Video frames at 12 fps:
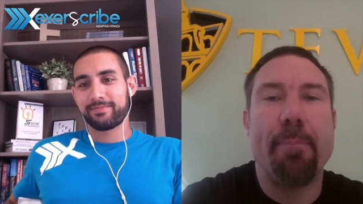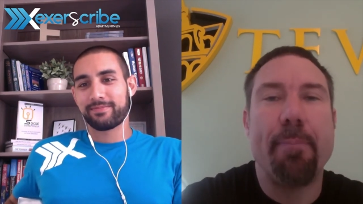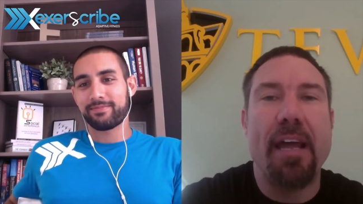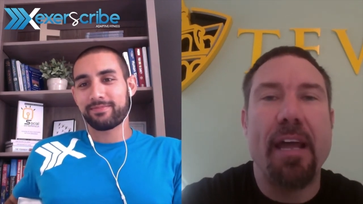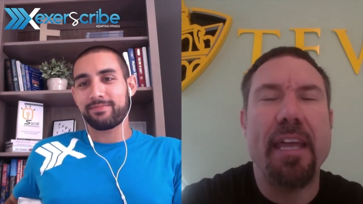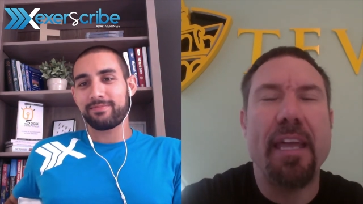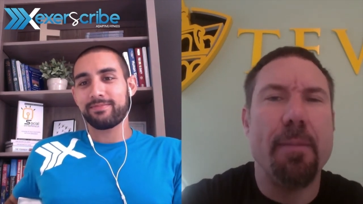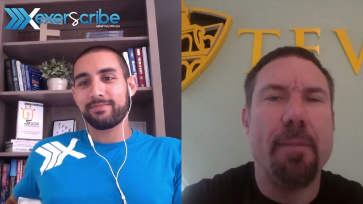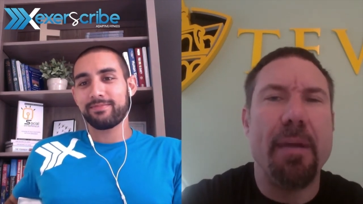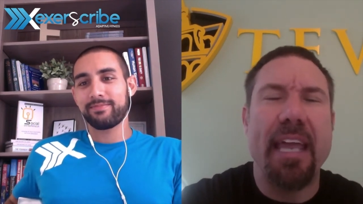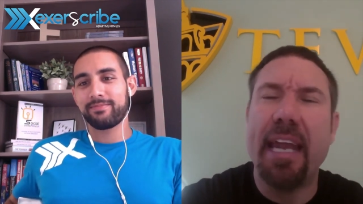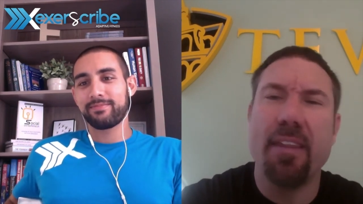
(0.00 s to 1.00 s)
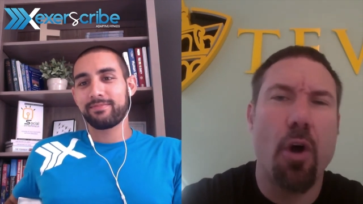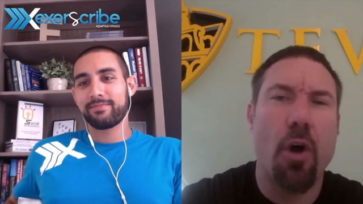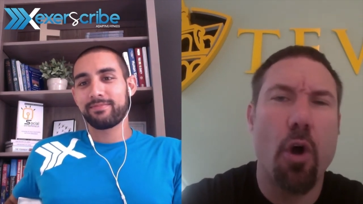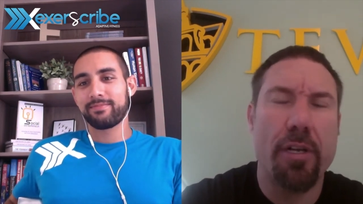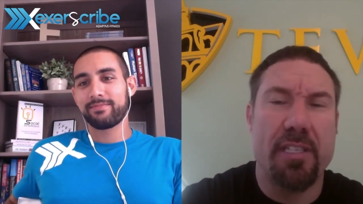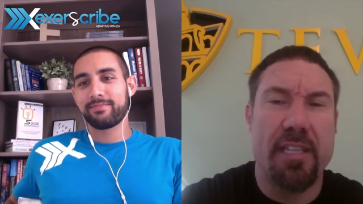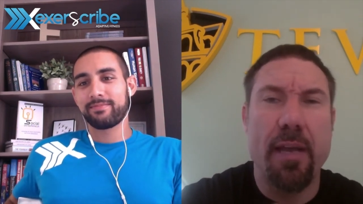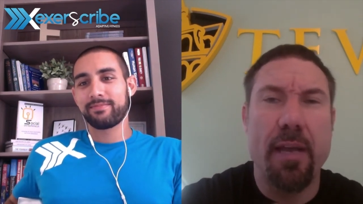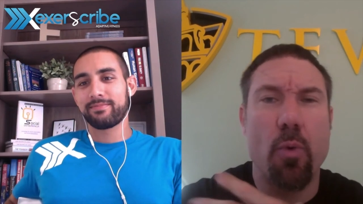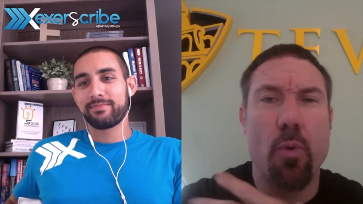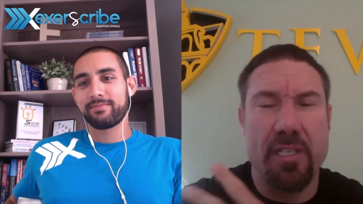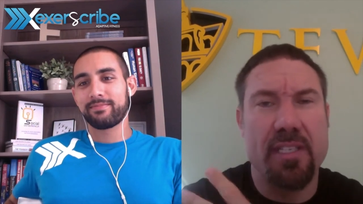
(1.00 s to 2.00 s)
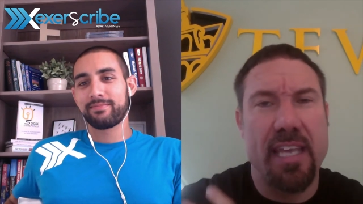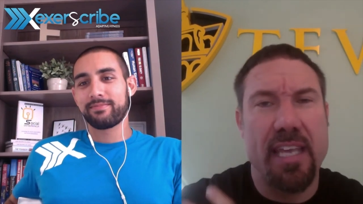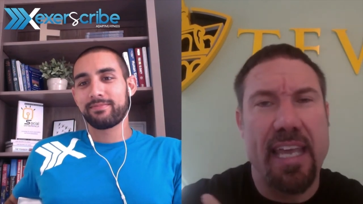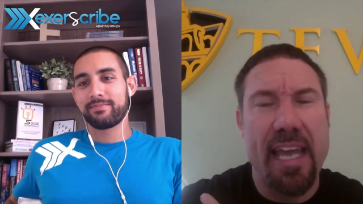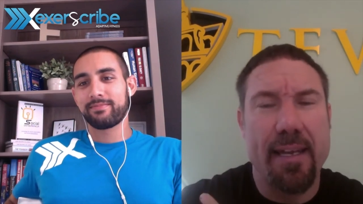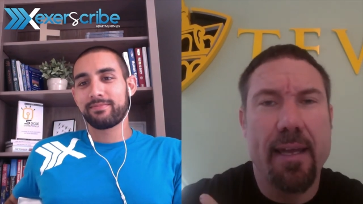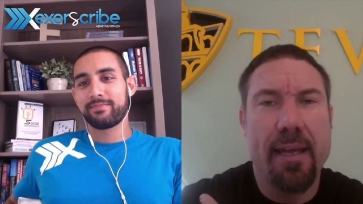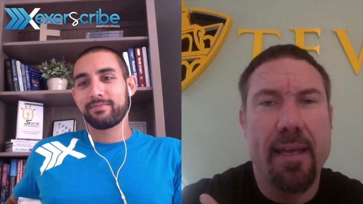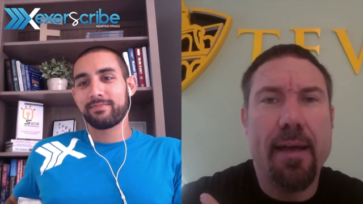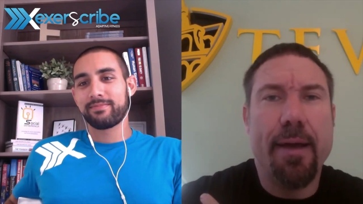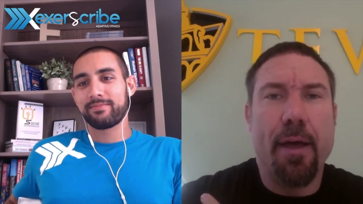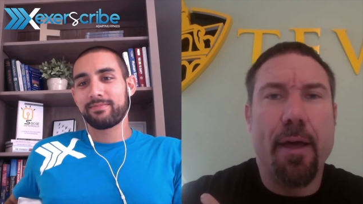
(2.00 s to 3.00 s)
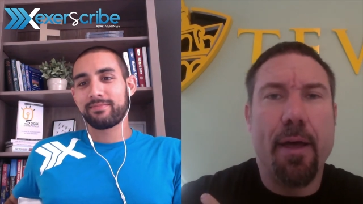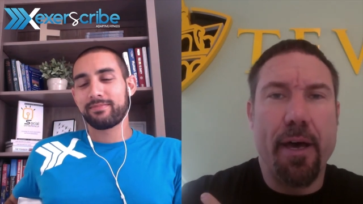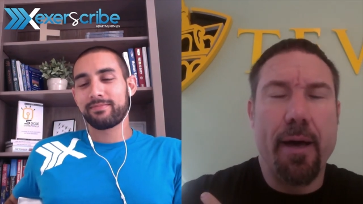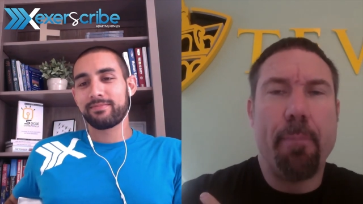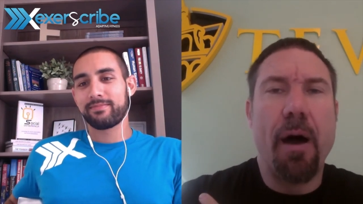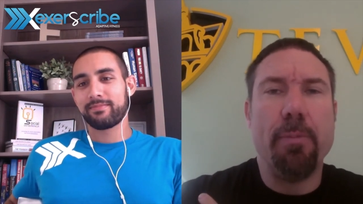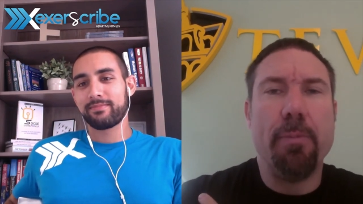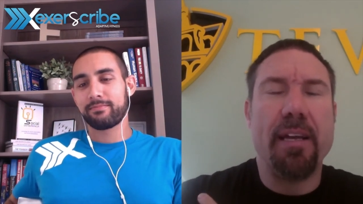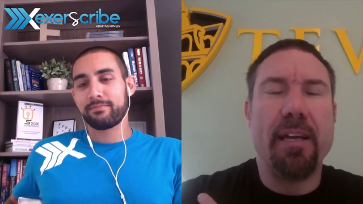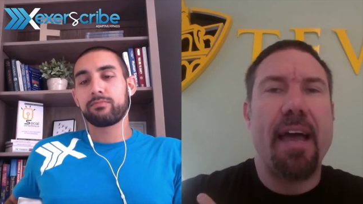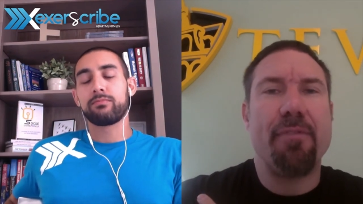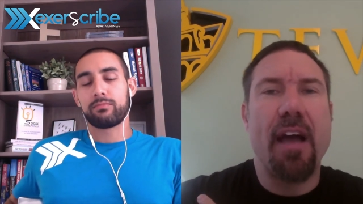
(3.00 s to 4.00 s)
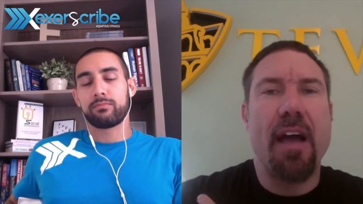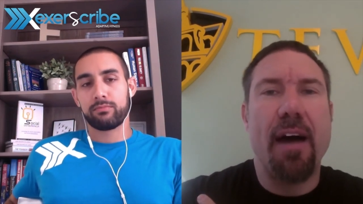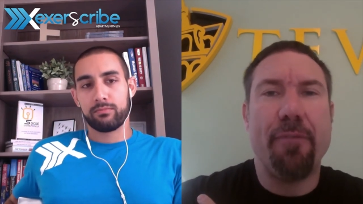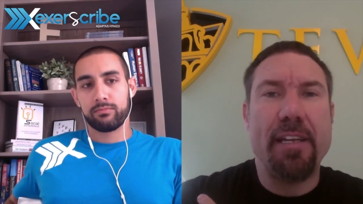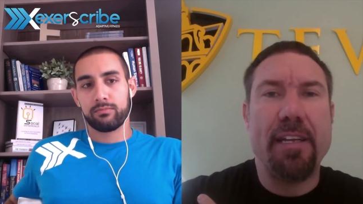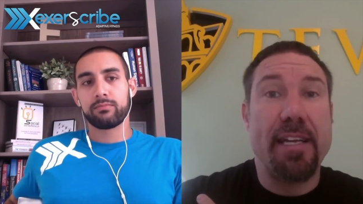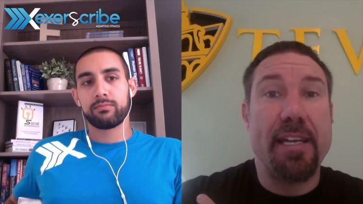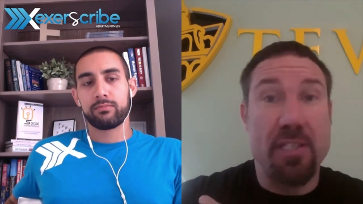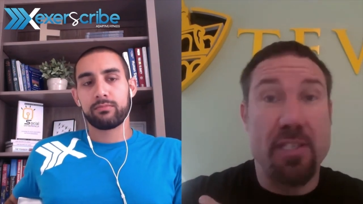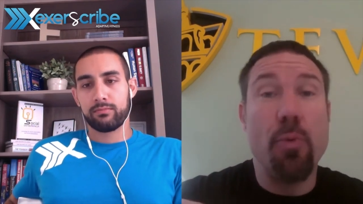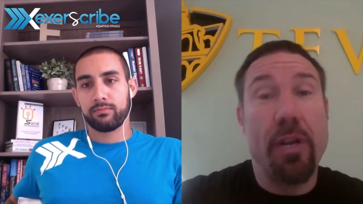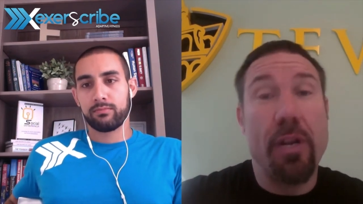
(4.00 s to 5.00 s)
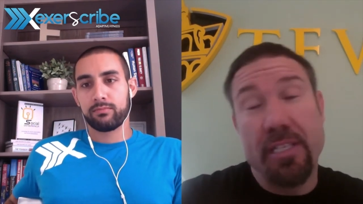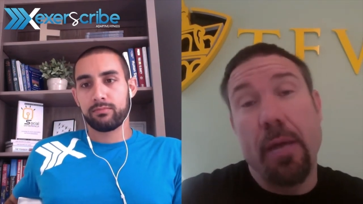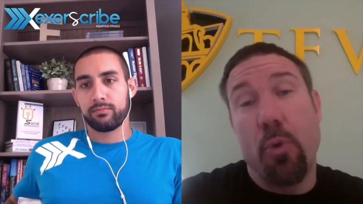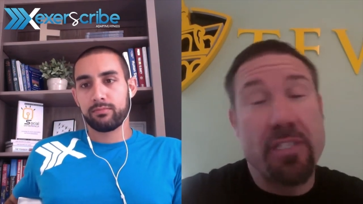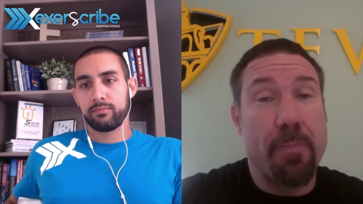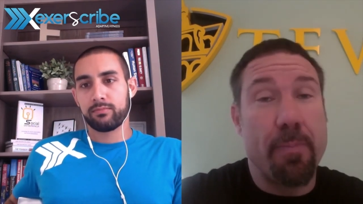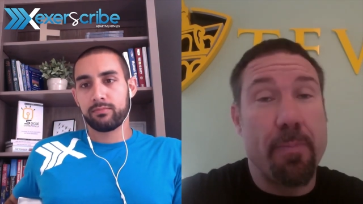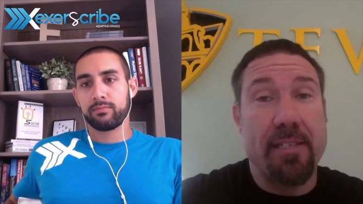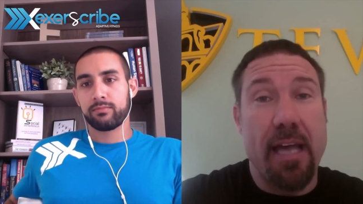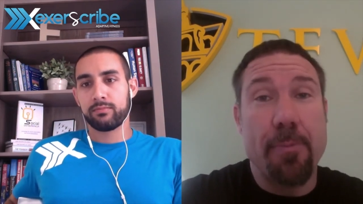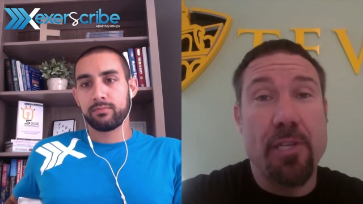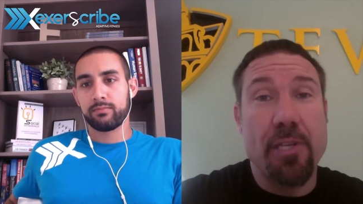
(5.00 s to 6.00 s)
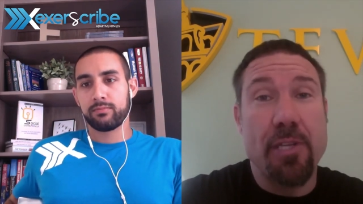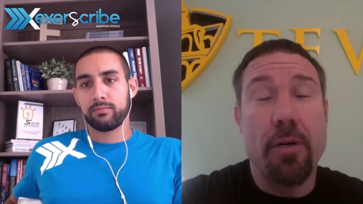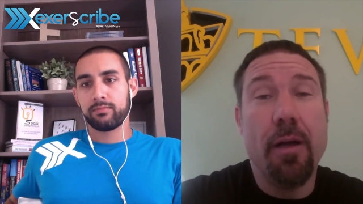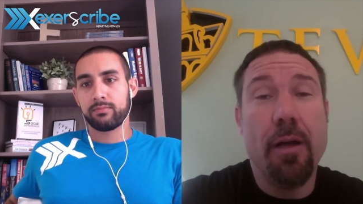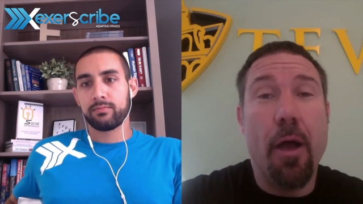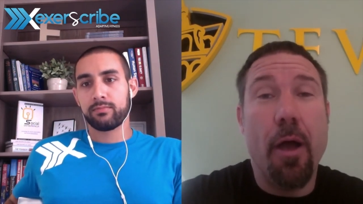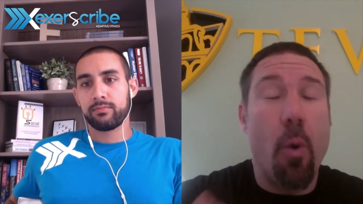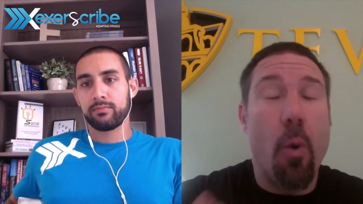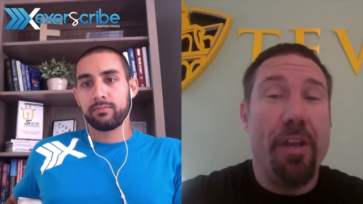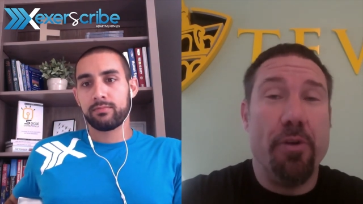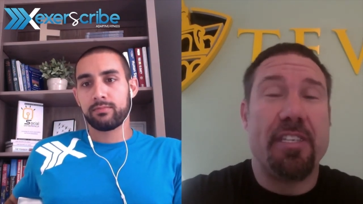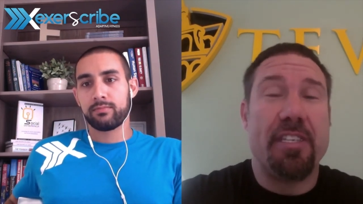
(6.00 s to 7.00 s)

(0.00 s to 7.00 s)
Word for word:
Speaker 1: But I think in the beginning, the hardest thing was is to get the public to have confidence in it. So you want to say, what's the biggest obstacle? When you're